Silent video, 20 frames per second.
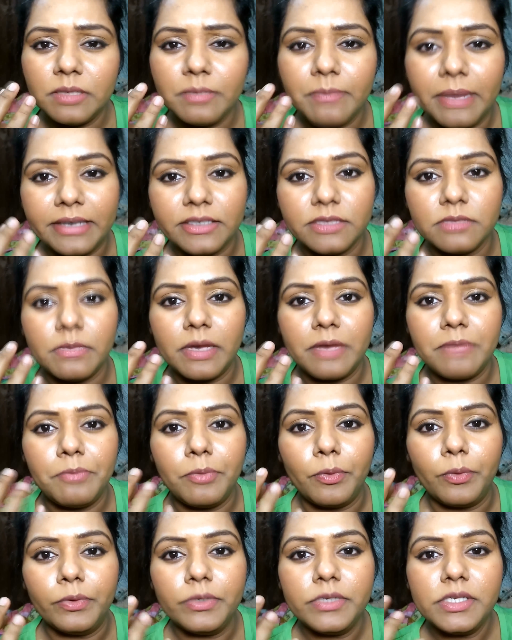It
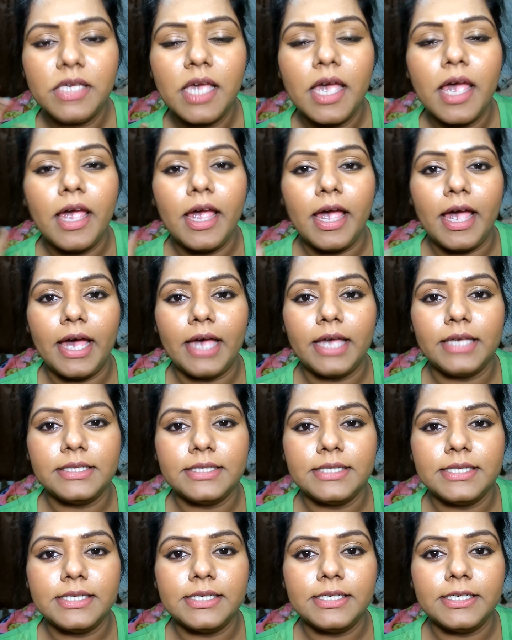did minimize my
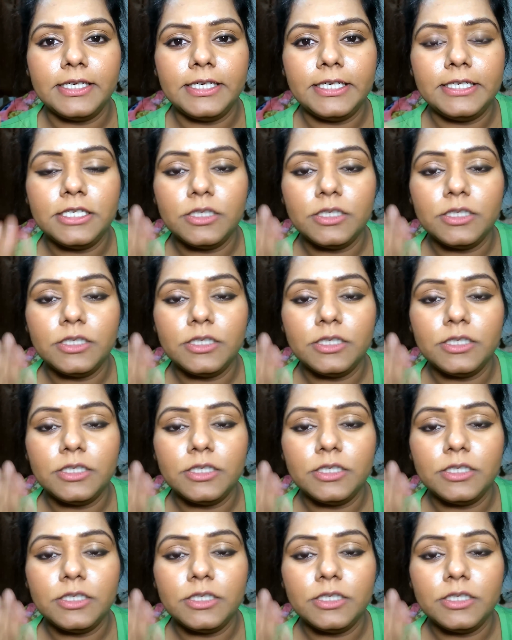pores,